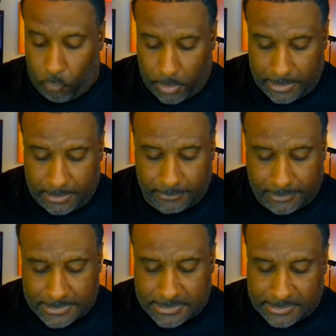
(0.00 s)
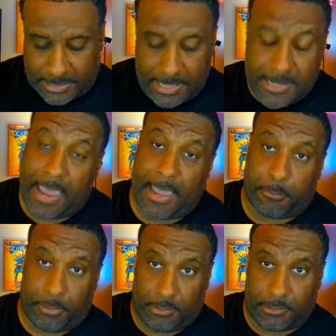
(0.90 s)
When the scene
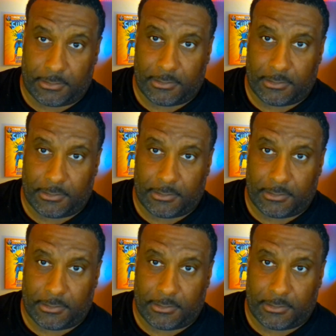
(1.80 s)
happened